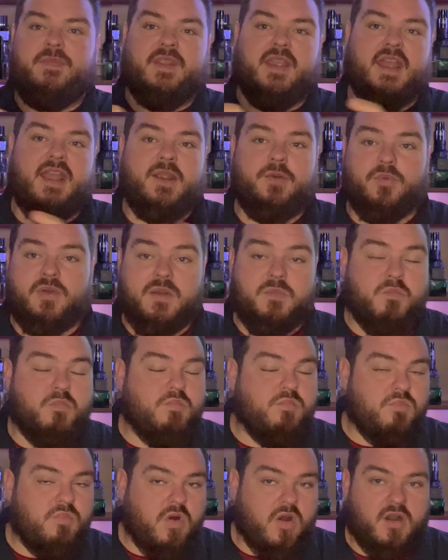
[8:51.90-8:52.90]
a
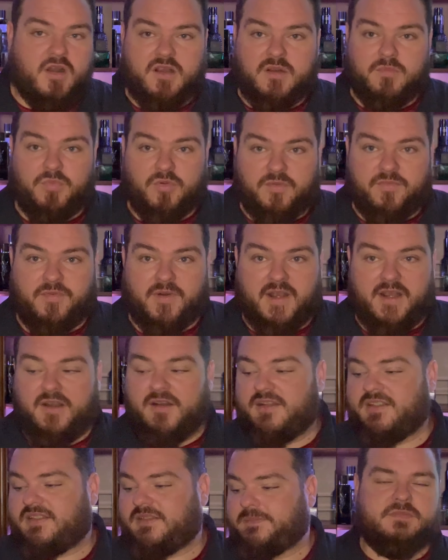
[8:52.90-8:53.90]
remarkable
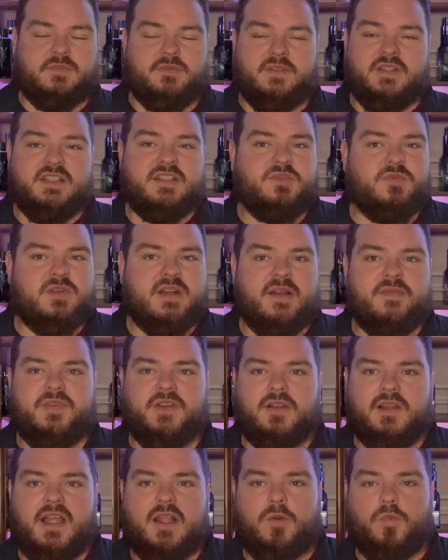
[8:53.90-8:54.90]
fragrance. This one I
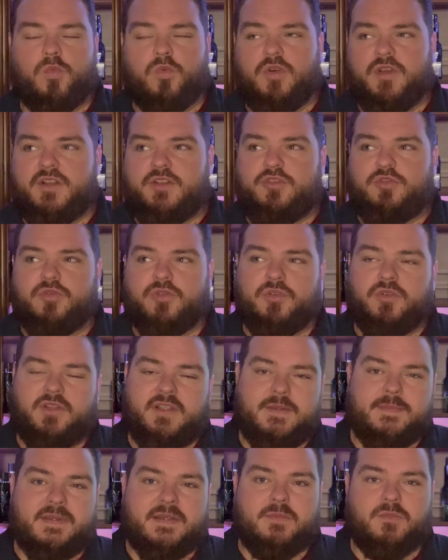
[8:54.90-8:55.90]
feel like would
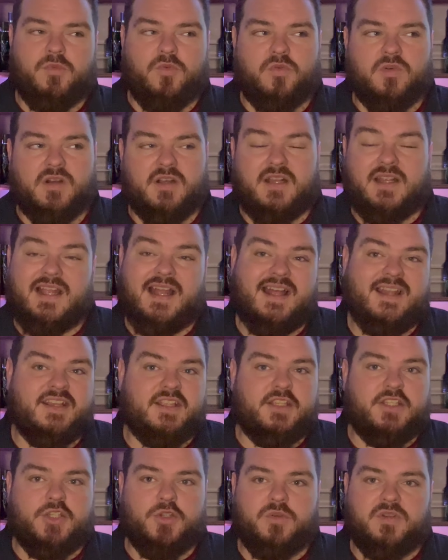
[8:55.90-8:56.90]
truly be more kind
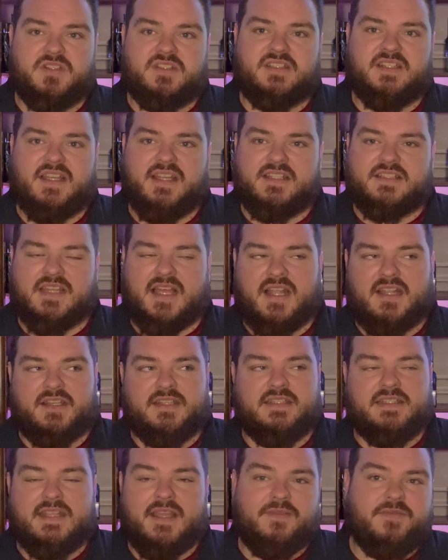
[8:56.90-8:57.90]
of unisex. I
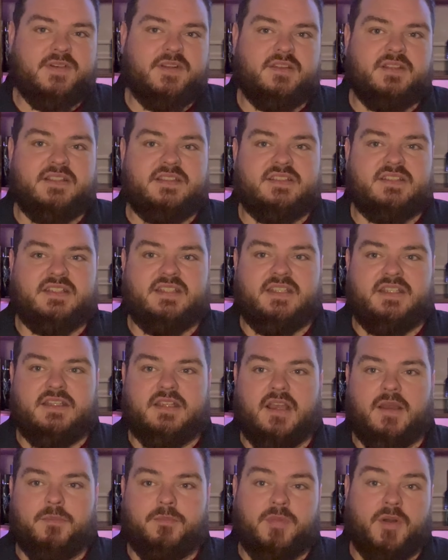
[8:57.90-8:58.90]
could definitely
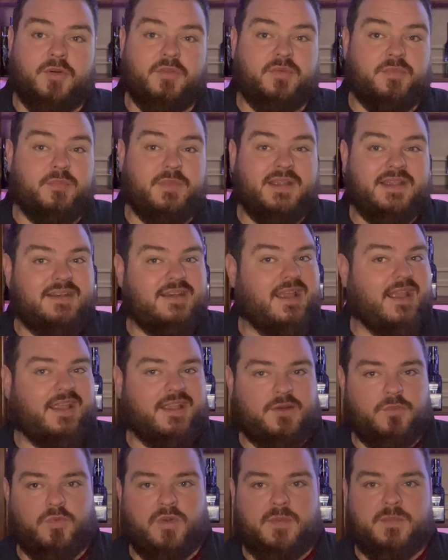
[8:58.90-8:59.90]
see both men
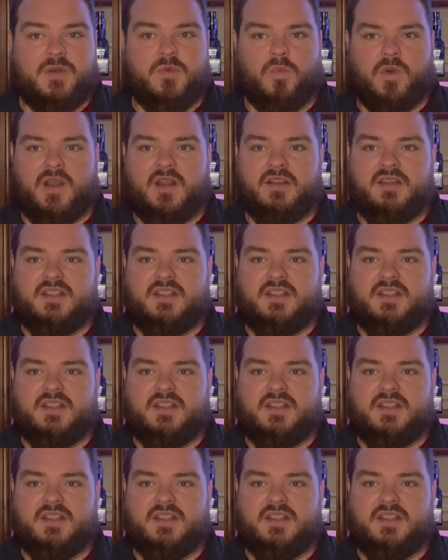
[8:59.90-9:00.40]
and women wearing